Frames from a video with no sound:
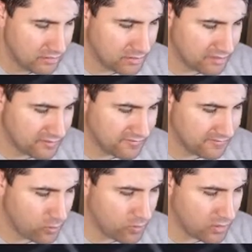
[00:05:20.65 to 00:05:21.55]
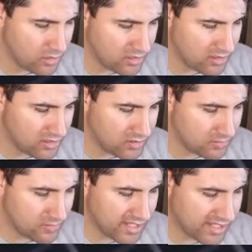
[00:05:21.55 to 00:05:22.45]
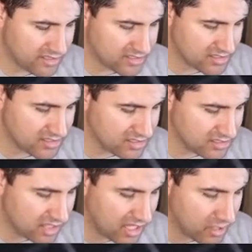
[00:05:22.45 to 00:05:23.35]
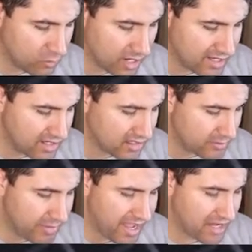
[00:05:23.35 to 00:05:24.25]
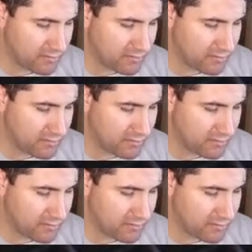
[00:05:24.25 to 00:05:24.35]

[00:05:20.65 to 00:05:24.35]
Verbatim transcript: But a four, no, like there's there's a lot of whiting on the back,